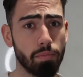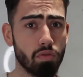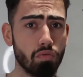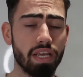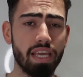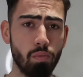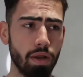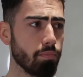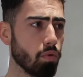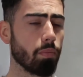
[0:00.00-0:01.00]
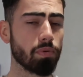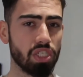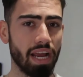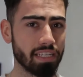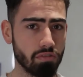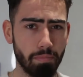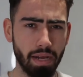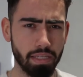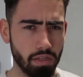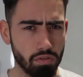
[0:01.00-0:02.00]
number three, he went and bought a projector. And
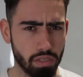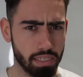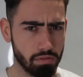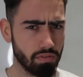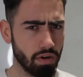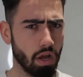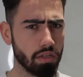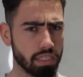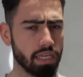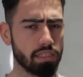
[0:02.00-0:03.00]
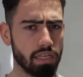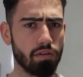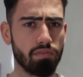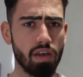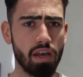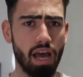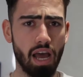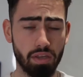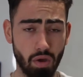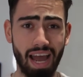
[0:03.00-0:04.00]
back in those days, it was very hard to get yourself,
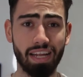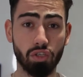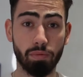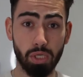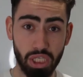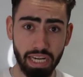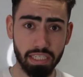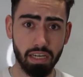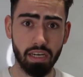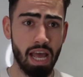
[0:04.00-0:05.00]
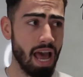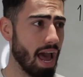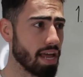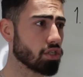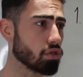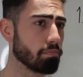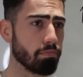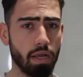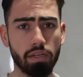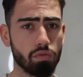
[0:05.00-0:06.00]
uh, your hands on a projector, and
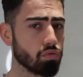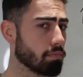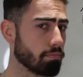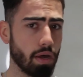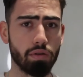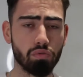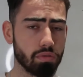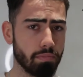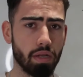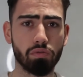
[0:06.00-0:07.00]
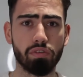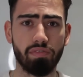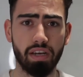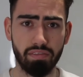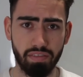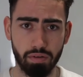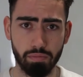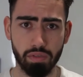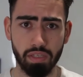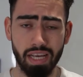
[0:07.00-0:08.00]
just bundles and bundles and bundles of funny
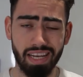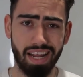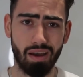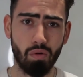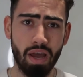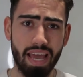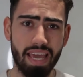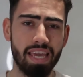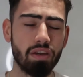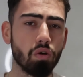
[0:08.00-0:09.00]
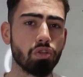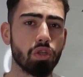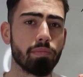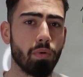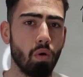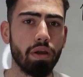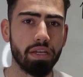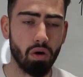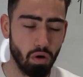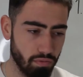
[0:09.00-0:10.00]
films. Now, he got to the
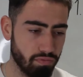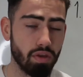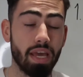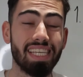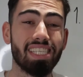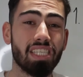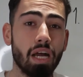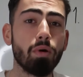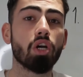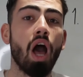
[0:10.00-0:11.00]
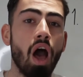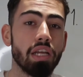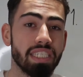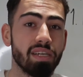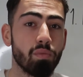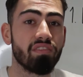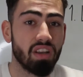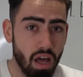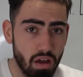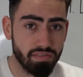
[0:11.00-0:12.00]
point of his stomach hurting with
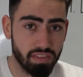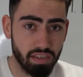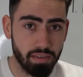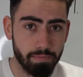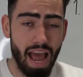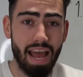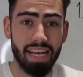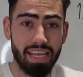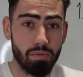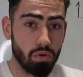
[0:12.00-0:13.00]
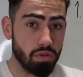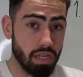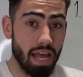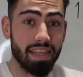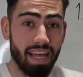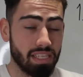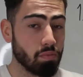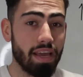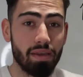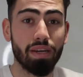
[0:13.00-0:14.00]
laughter, and he would, and that's
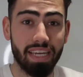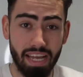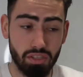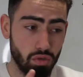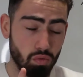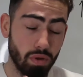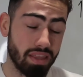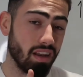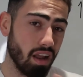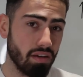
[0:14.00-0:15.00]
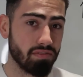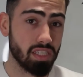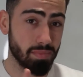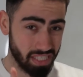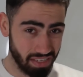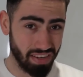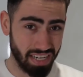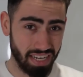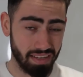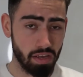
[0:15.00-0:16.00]
where he would get to with the laughter
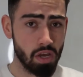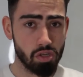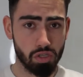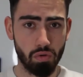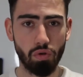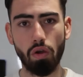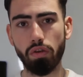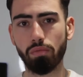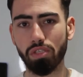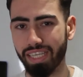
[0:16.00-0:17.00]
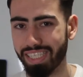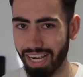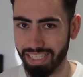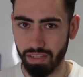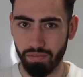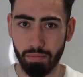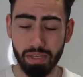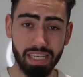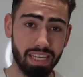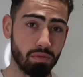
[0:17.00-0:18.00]
specifically. So not only was he injecting the
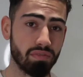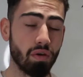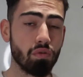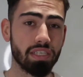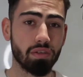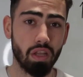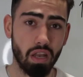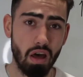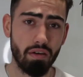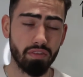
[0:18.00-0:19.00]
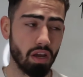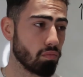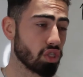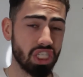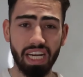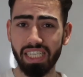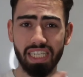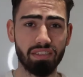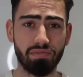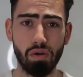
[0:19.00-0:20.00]
vitamin C, he was focusing on the laughter and was
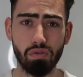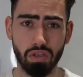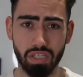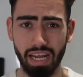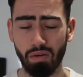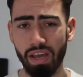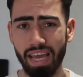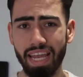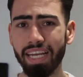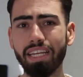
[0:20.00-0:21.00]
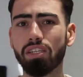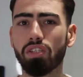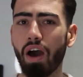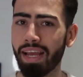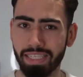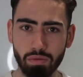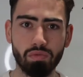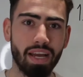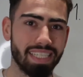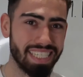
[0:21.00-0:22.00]
changing his focus. Now, he didn't die until
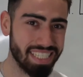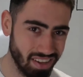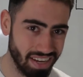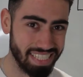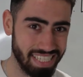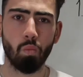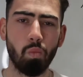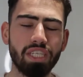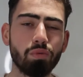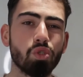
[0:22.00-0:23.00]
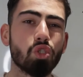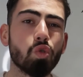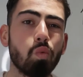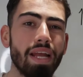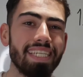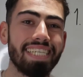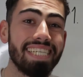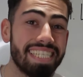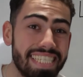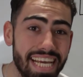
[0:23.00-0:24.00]
nineteen ninety, which was
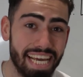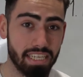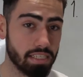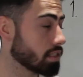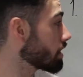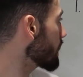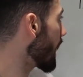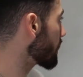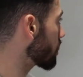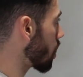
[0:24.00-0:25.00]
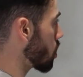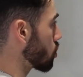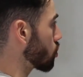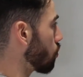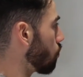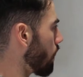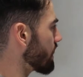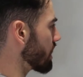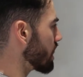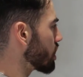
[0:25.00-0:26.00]
twenty-six, yes,
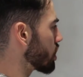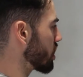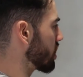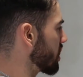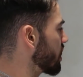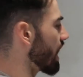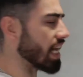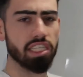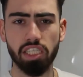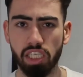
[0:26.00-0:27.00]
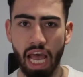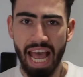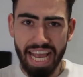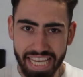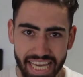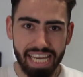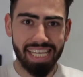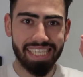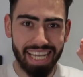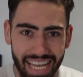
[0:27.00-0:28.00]
twenty-six
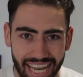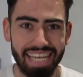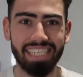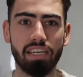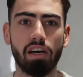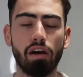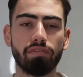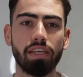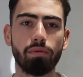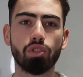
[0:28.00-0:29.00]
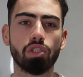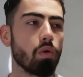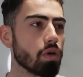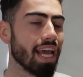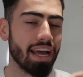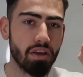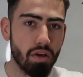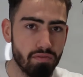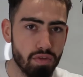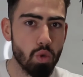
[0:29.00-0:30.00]
years later, after he was told he had
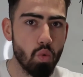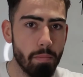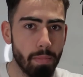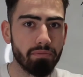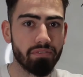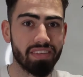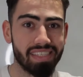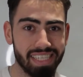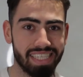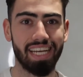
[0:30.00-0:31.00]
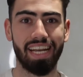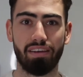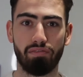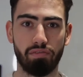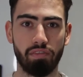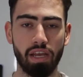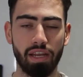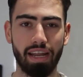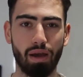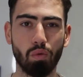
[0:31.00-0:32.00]
a few months to live.
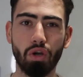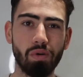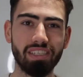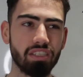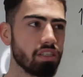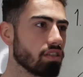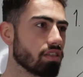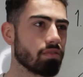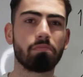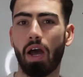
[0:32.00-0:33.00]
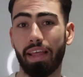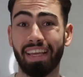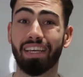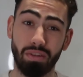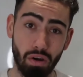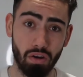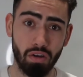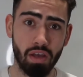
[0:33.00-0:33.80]
Now, coincidence? I think not.